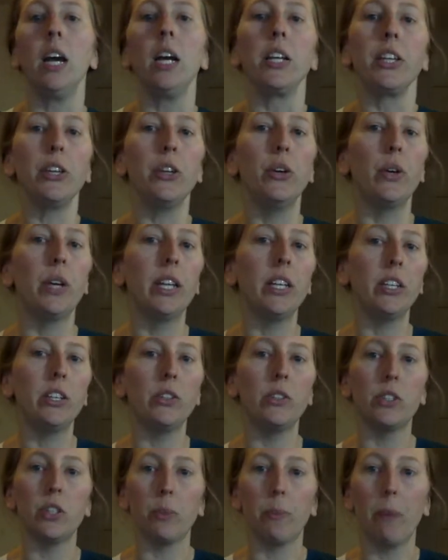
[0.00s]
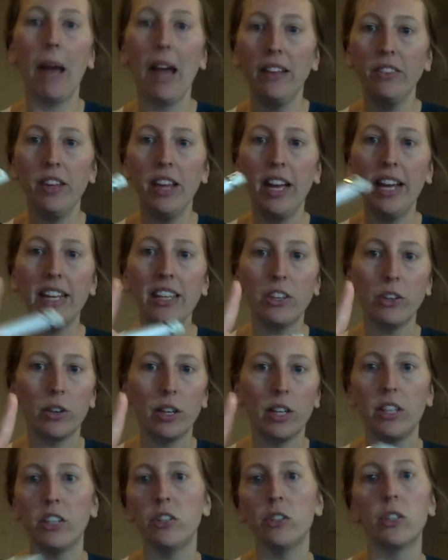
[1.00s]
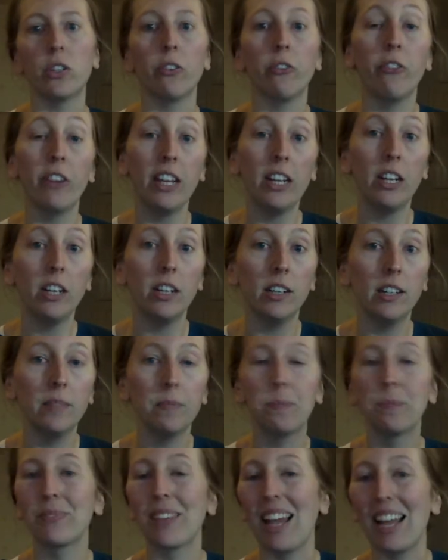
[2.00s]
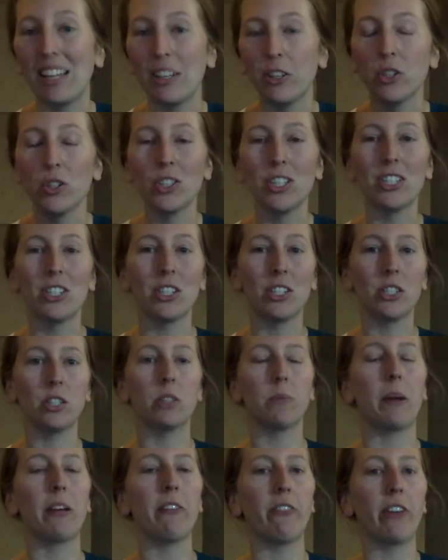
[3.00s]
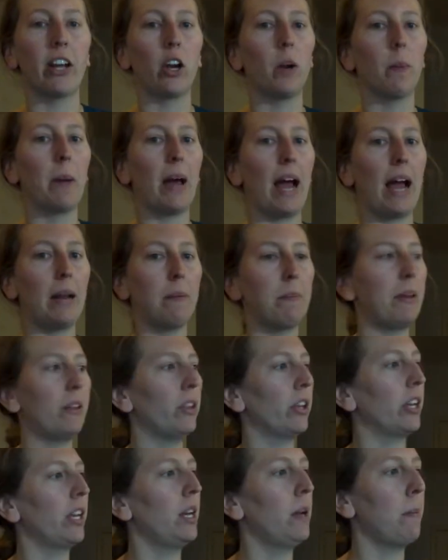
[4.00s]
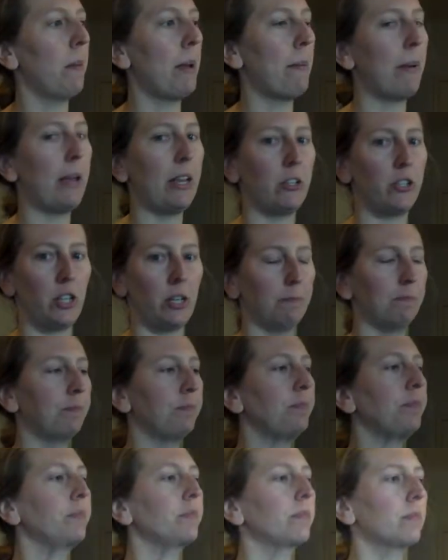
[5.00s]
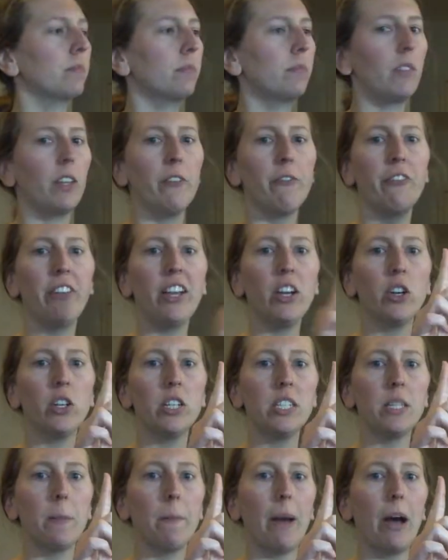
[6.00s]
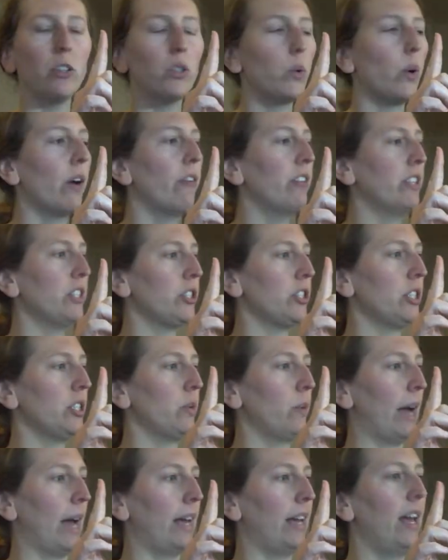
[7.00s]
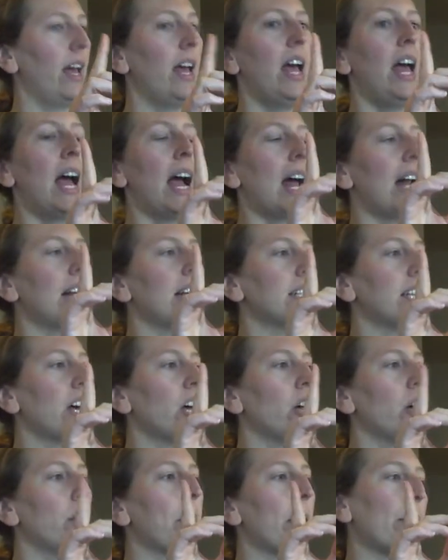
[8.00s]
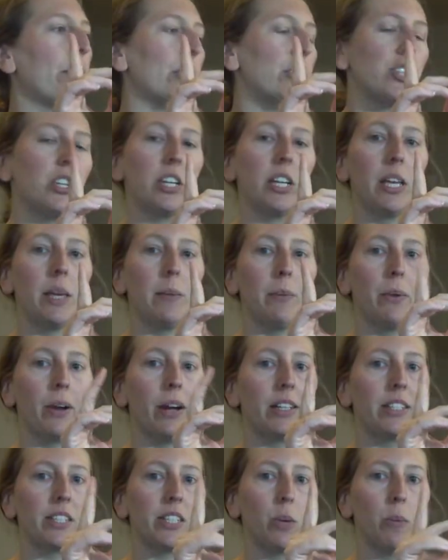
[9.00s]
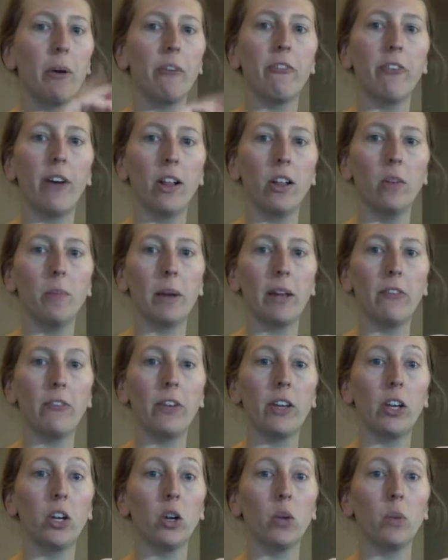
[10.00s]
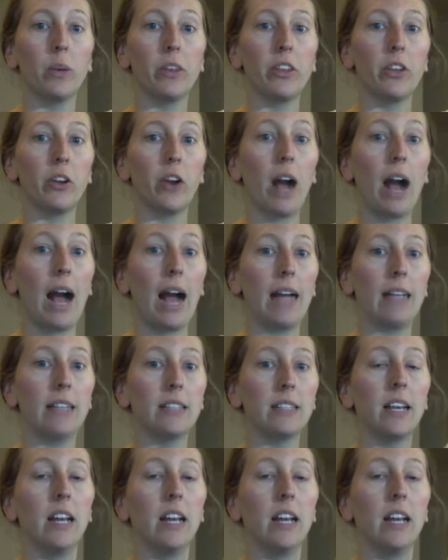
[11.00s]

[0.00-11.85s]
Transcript: You can use your pen light, you can use your finger. I usually just use my finger, but I'd be looking at my patient. Finger is about 12 inches away, and I tell him, I want you to keep your head still, but follow my finger with your eyes.